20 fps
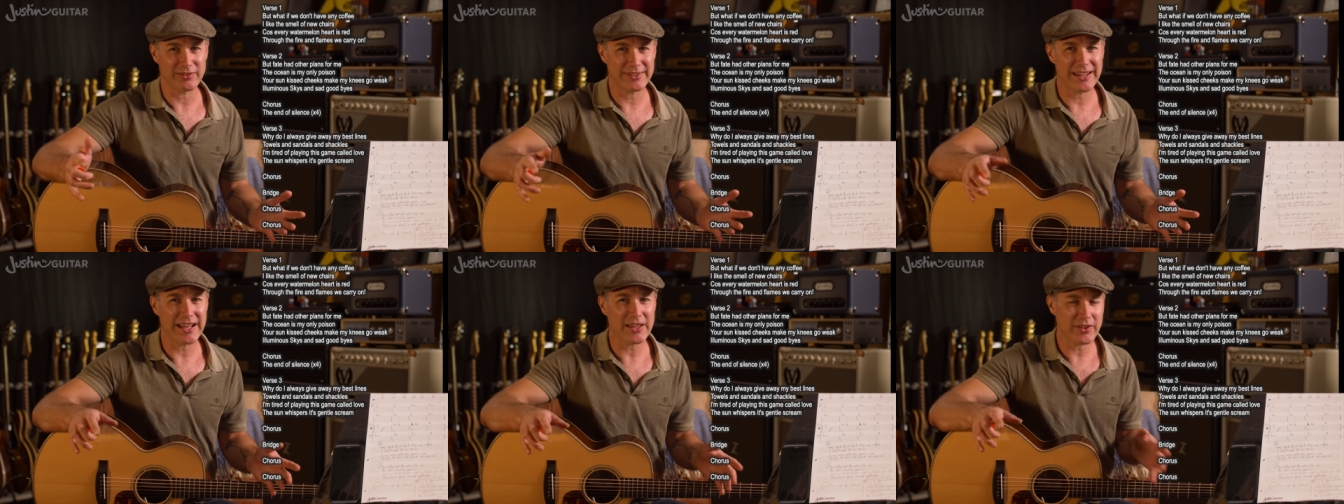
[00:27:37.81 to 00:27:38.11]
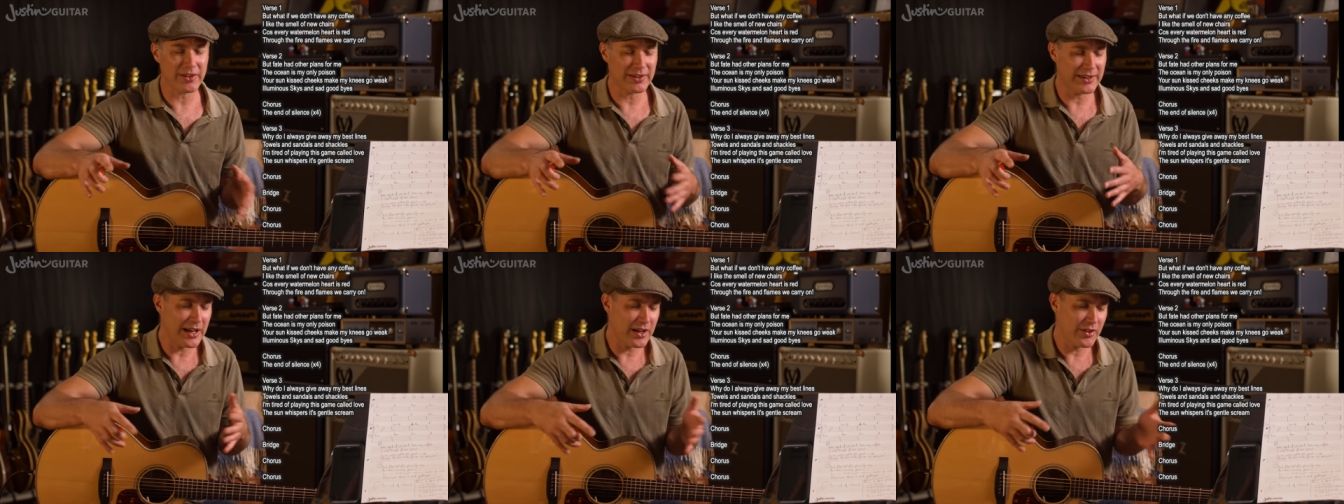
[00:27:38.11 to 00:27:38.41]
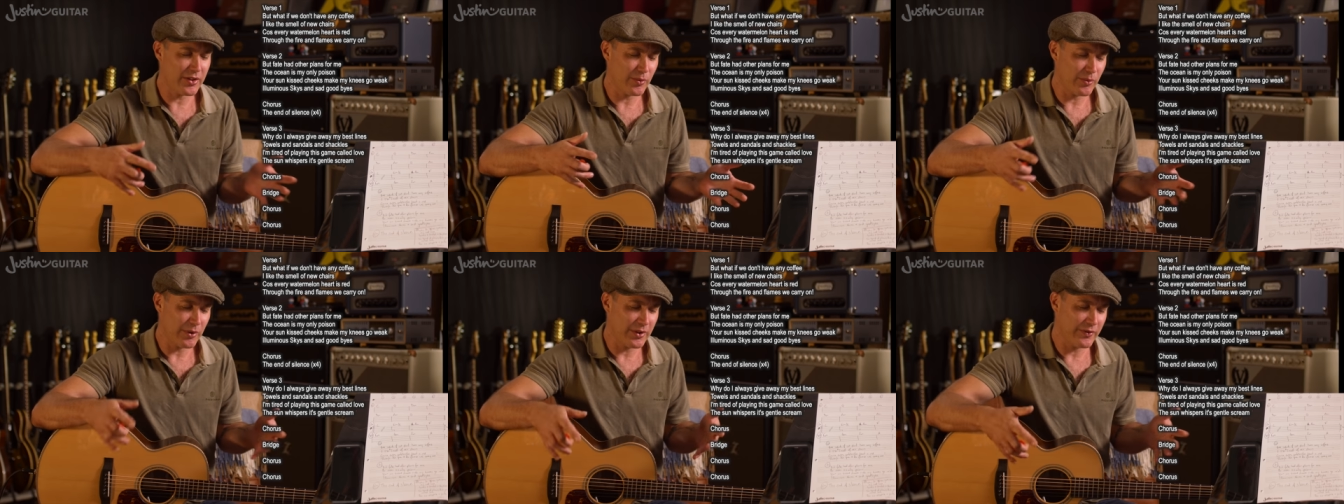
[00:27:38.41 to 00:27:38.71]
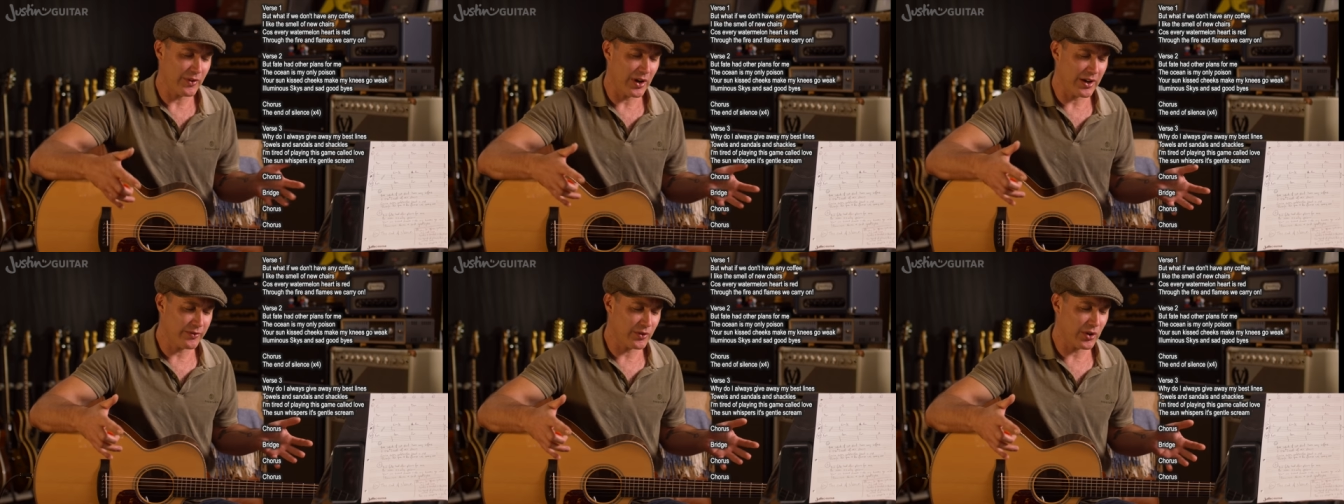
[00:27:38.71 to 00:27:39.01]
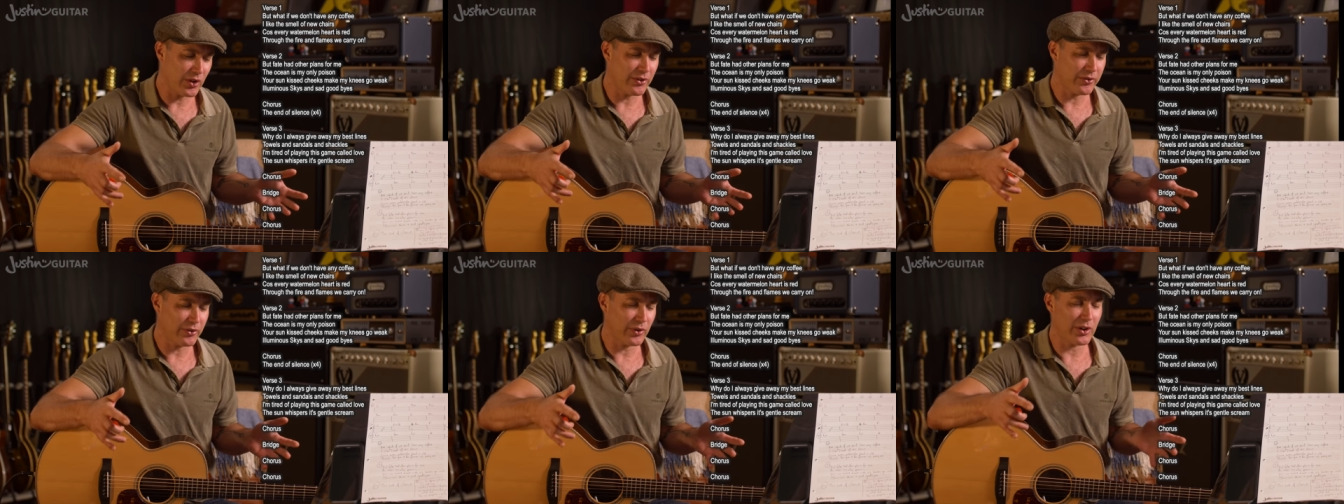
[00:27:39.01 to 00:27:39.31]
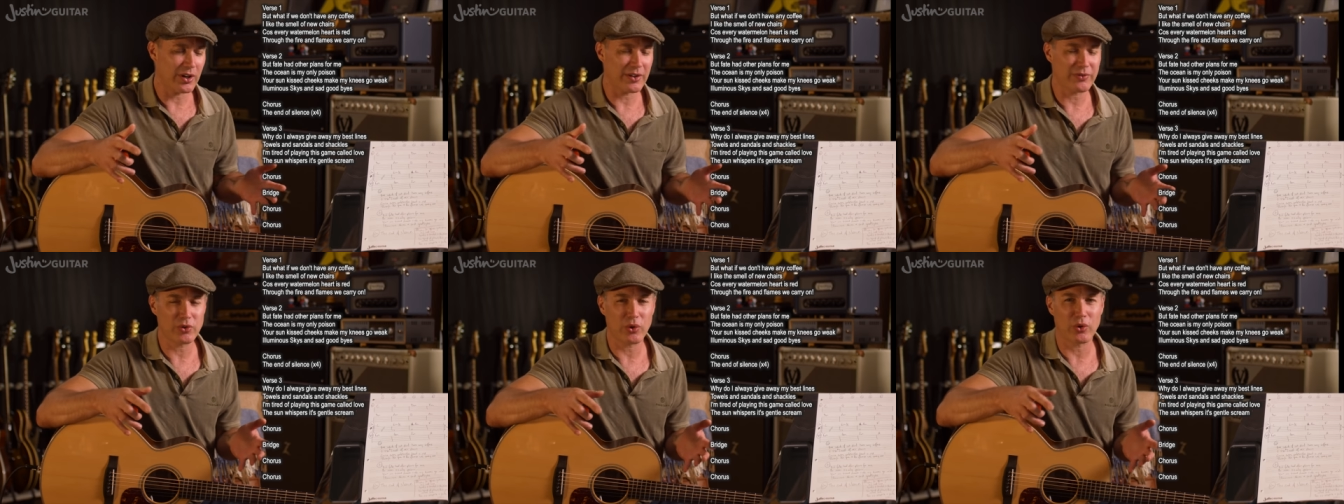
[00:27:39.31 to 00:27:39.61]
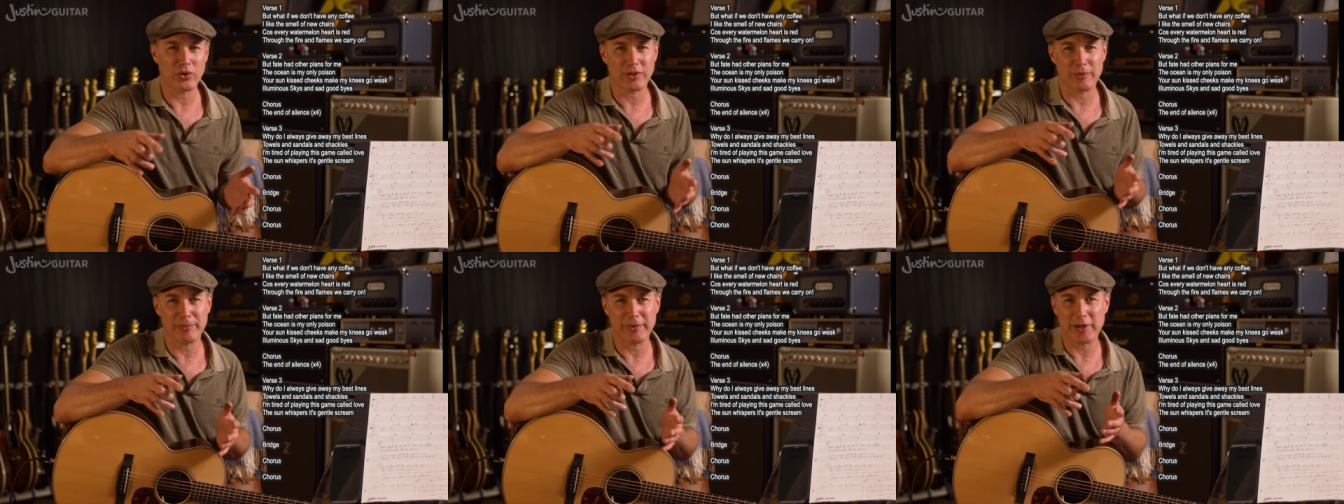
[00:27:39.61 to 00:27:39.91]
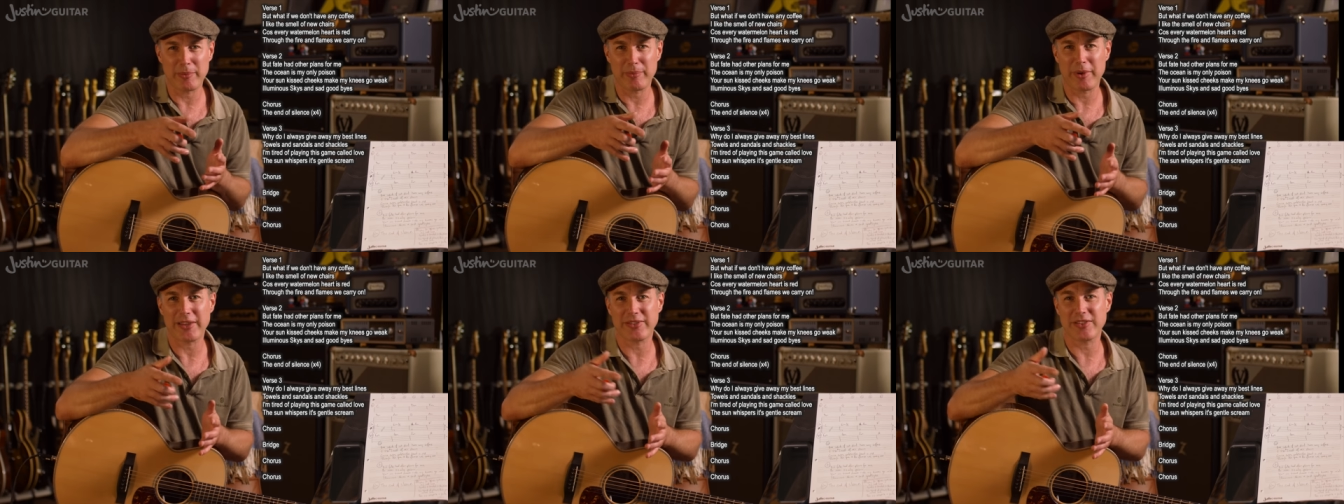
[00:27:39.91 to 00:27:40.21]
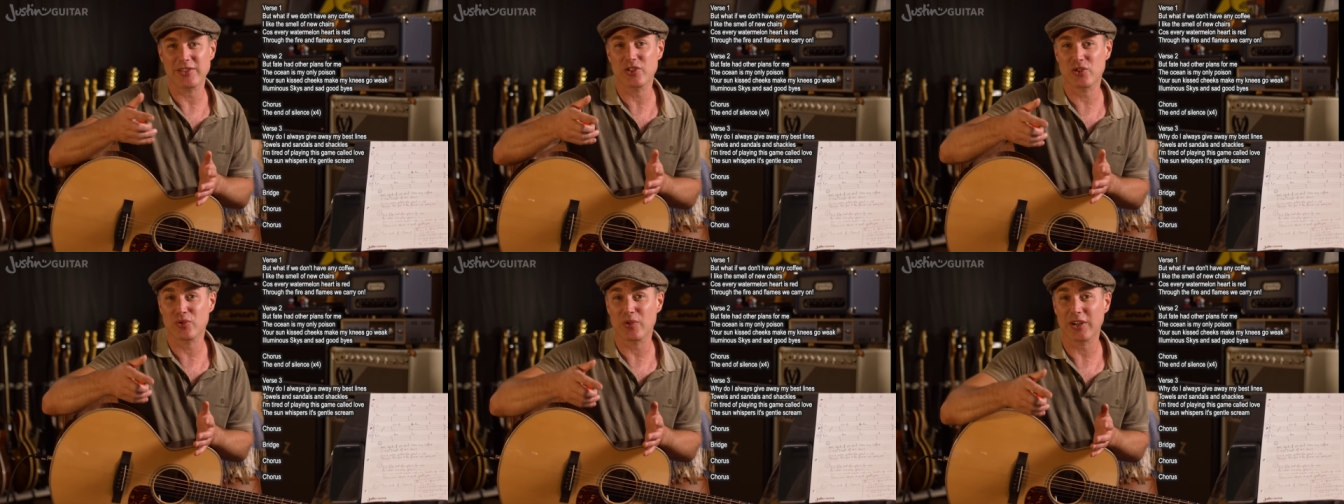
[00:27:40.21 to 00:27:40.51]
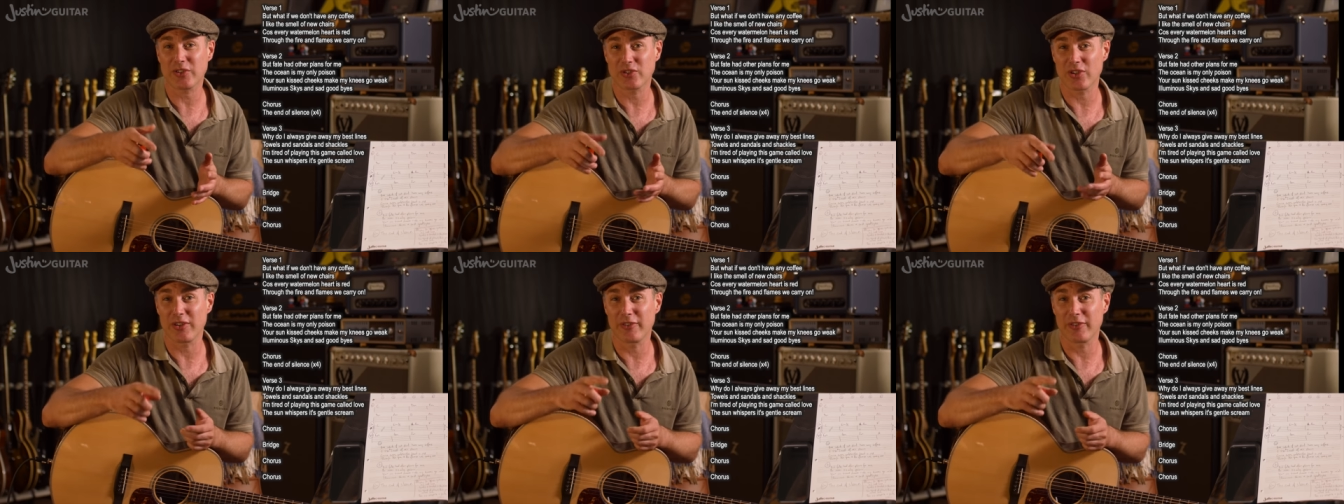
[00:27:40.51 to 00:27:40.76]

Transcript: Now that now that we've I've gone through and I've talked a bit about this structure,